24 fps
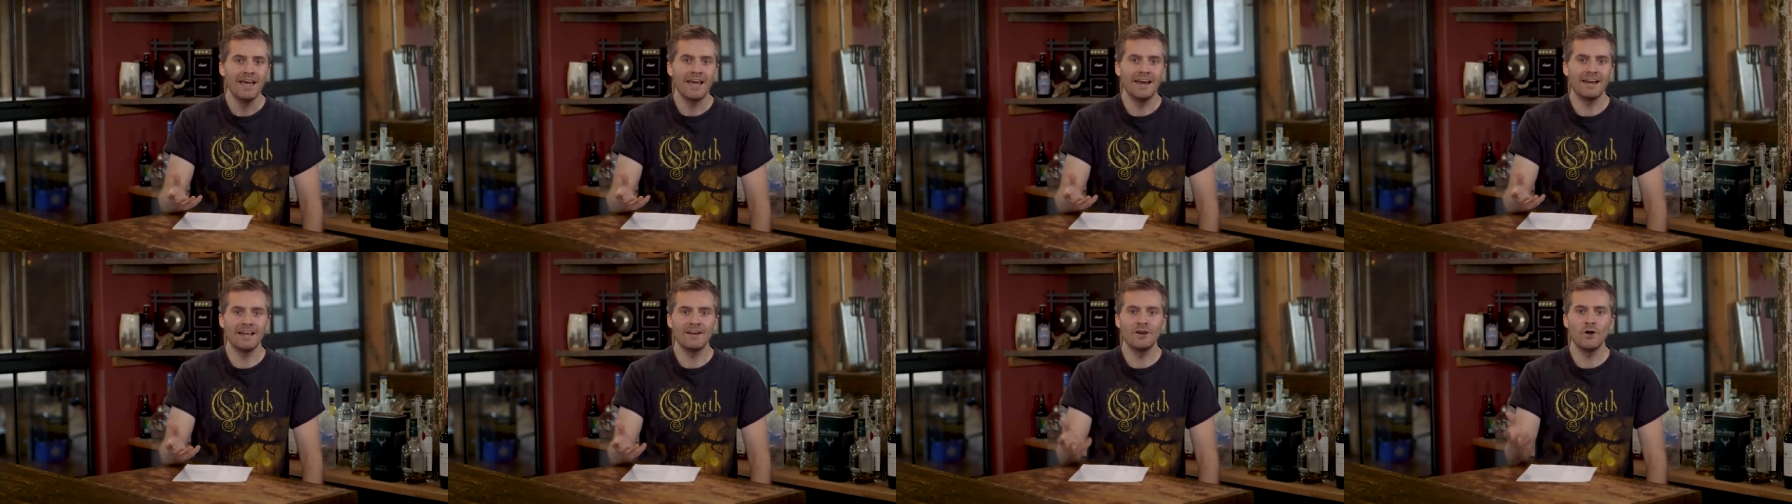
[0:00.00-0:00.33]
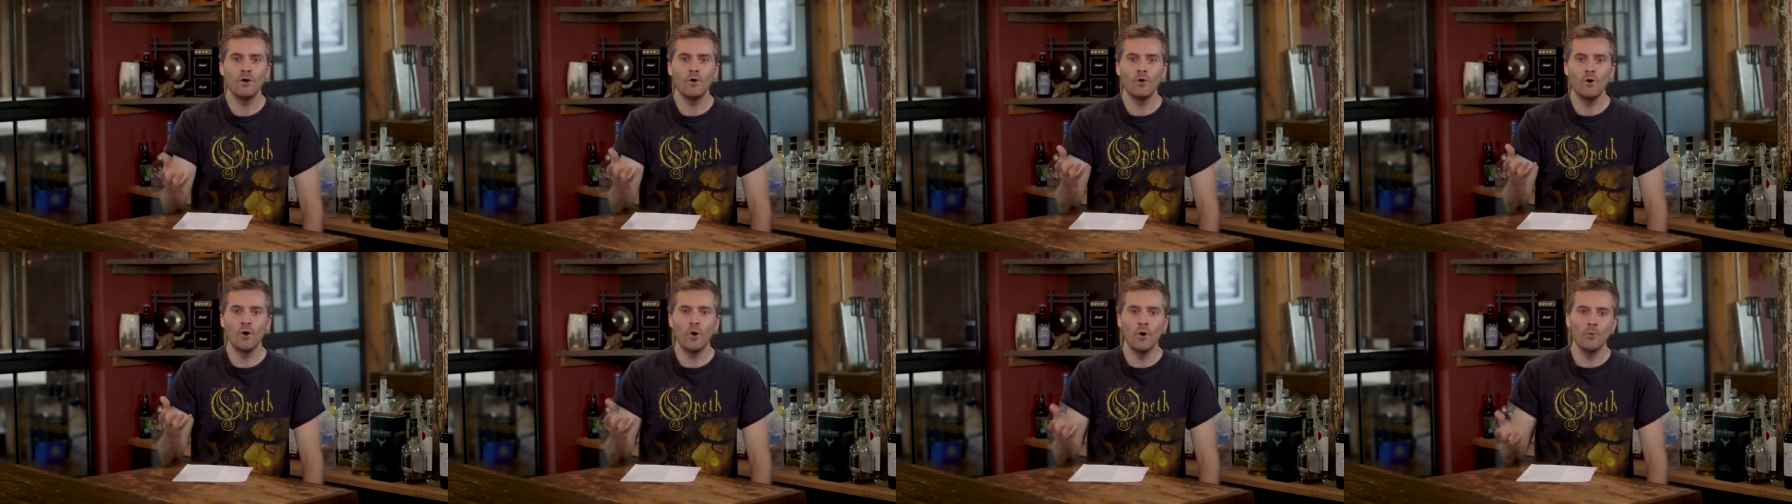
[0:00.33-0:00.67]
And I
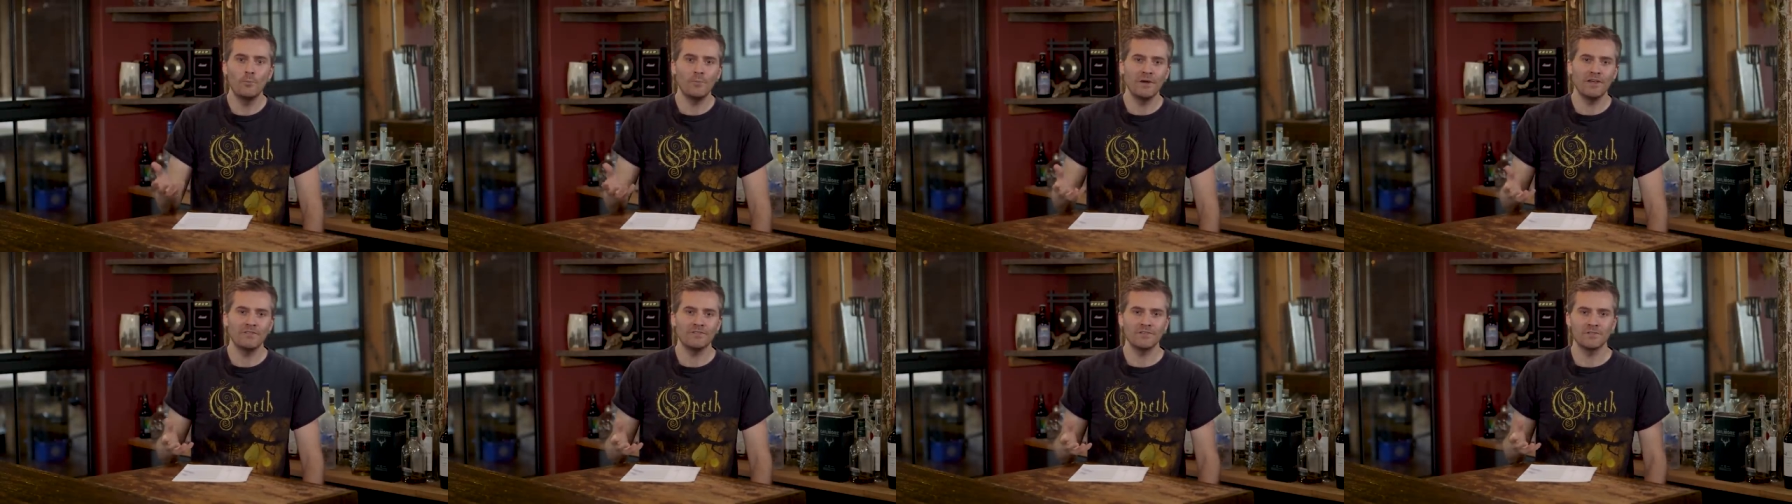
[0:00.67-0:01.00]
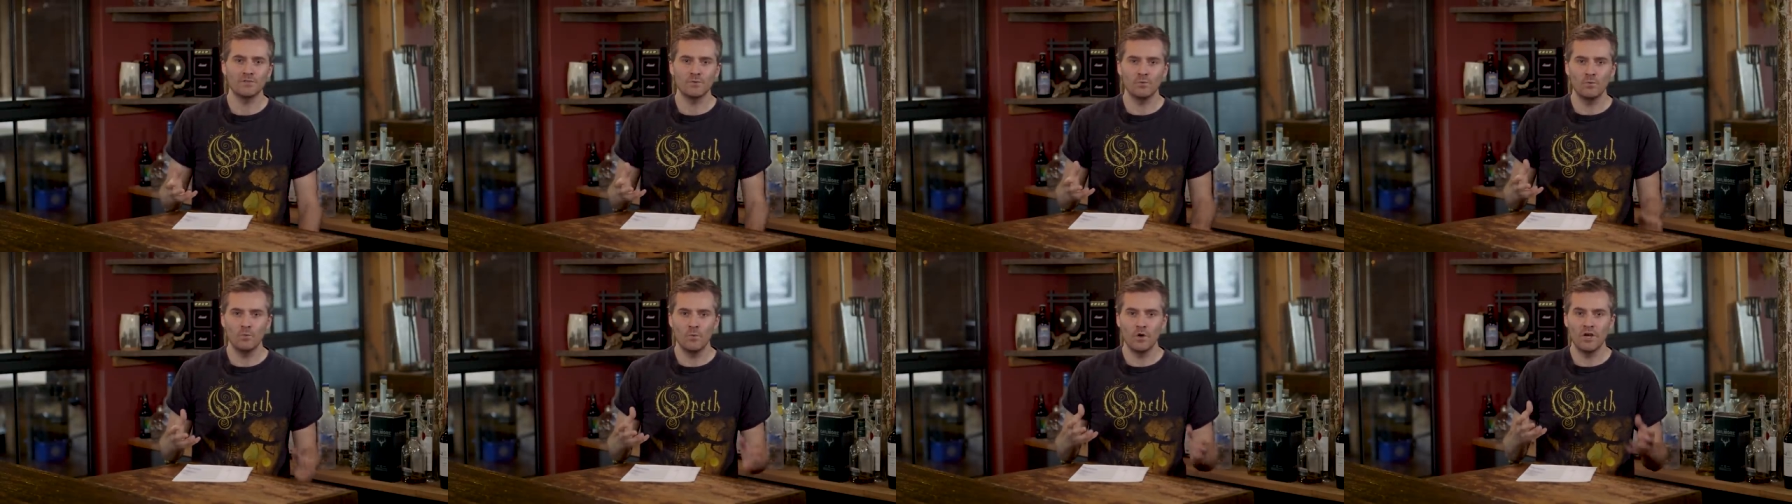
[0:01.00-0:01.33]
know Opeth
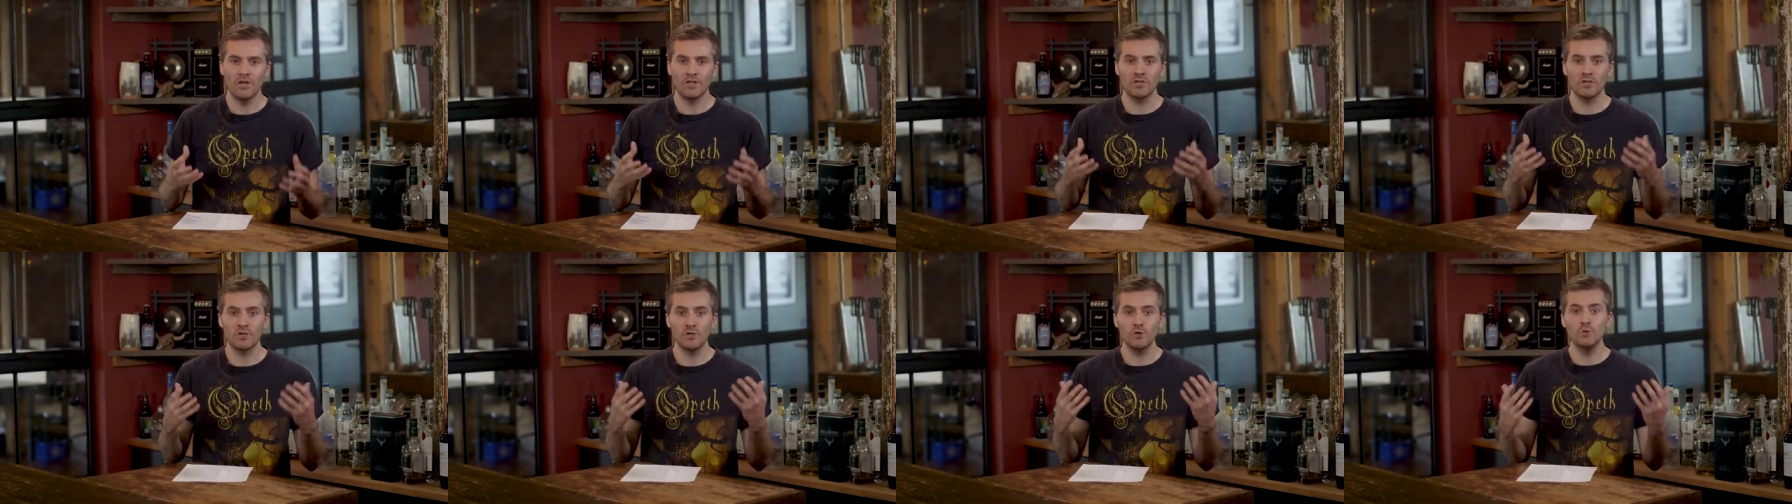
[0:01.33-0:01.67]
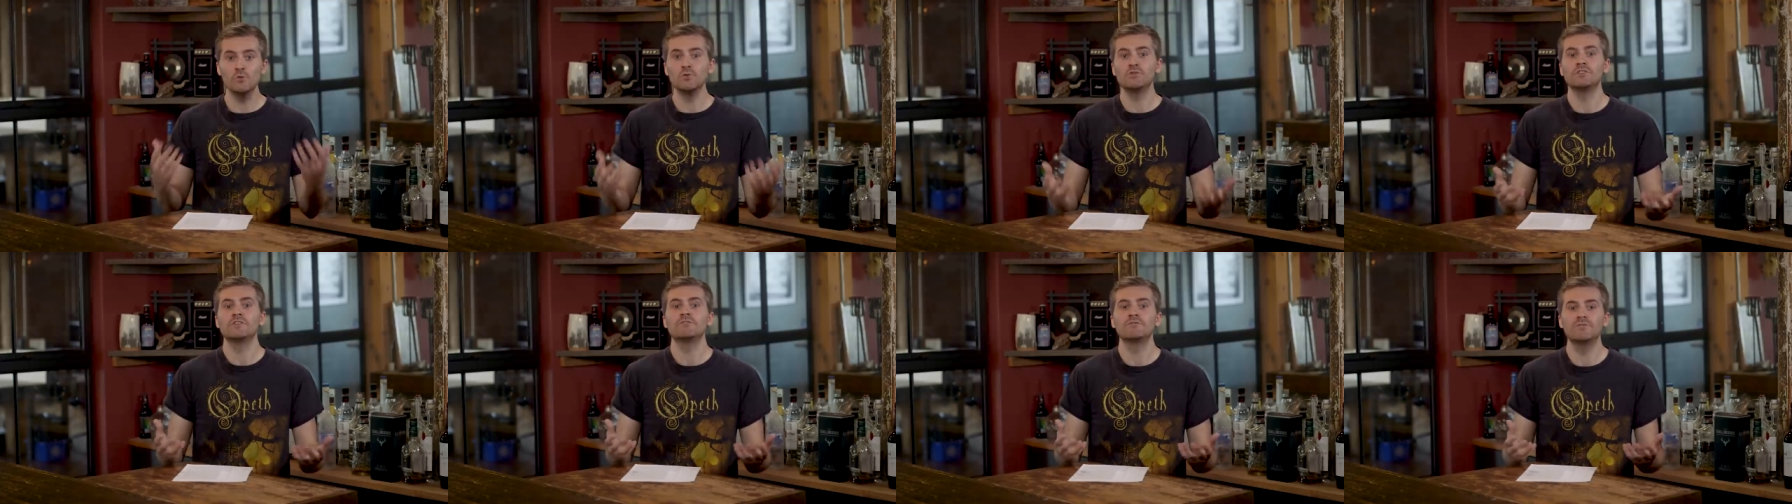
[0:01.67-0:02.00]
is a
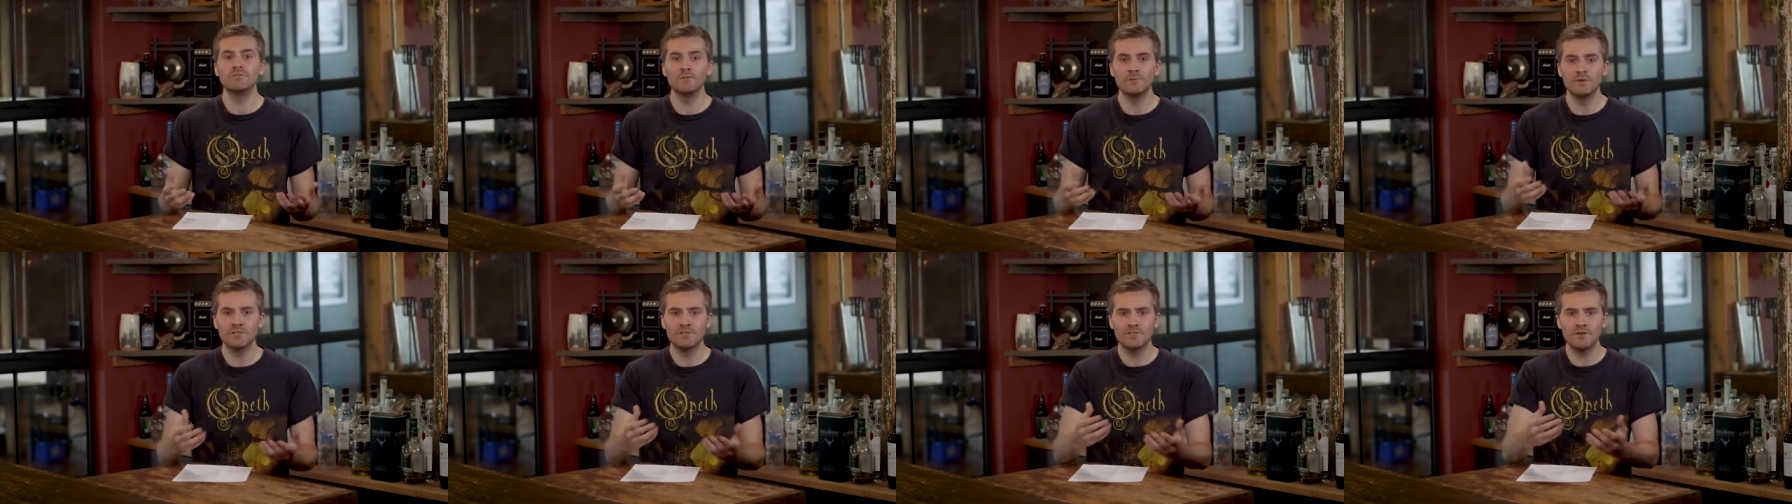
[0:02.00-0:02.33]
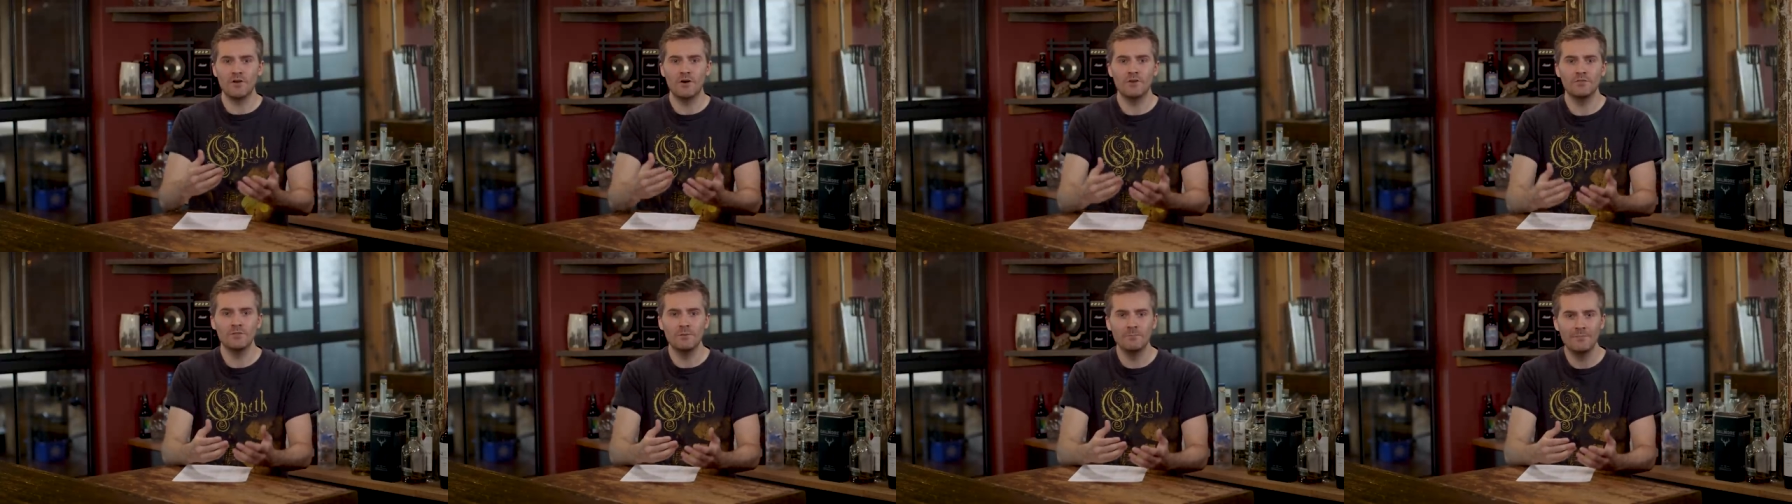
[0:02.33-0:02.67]
huge influence
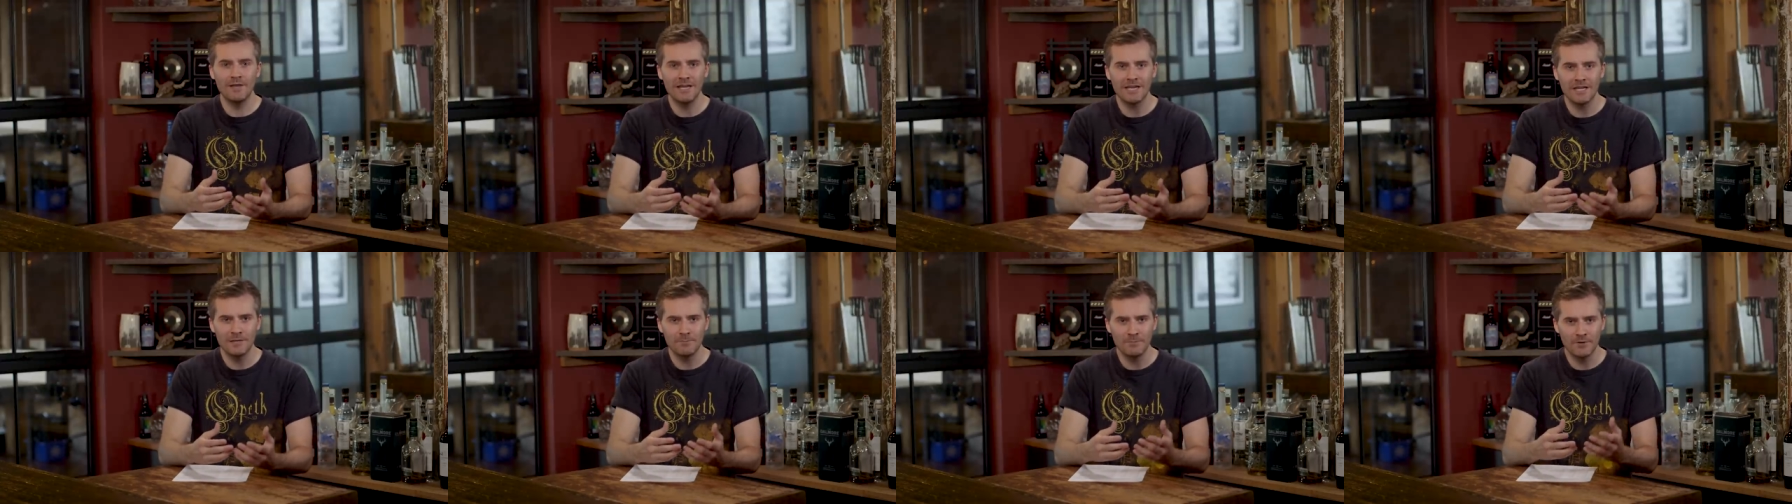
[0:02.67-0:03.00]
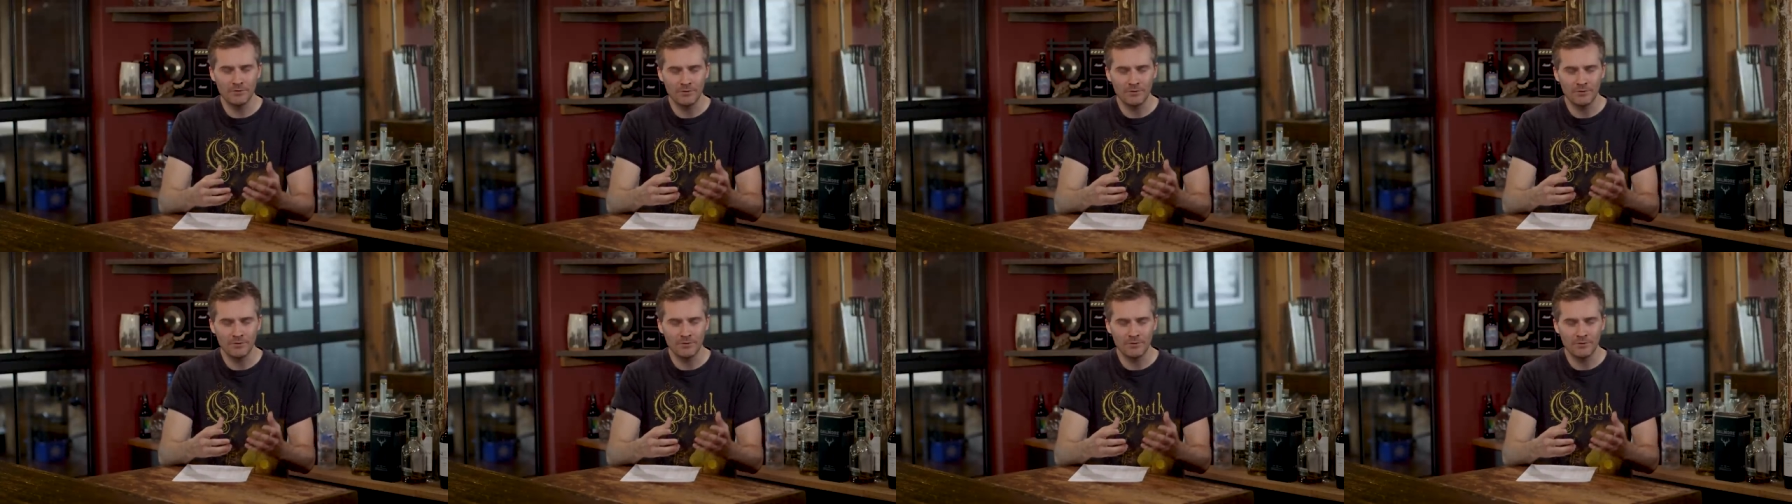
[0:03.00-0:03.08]
on the band,